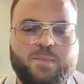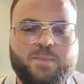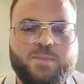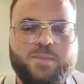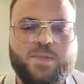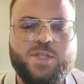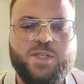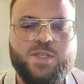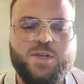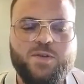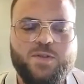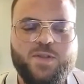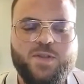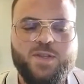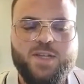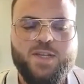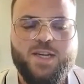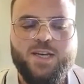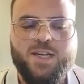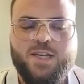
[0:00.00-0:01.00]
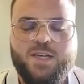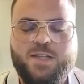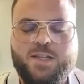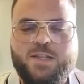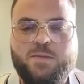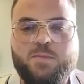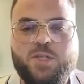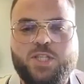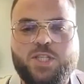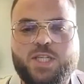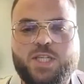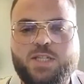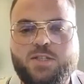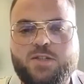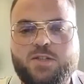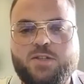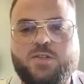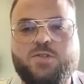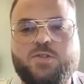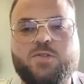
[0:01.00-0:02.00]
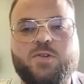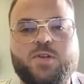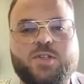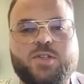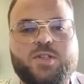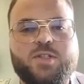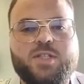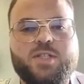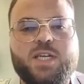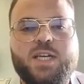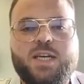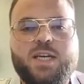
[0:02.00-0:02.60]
So the machines are sourced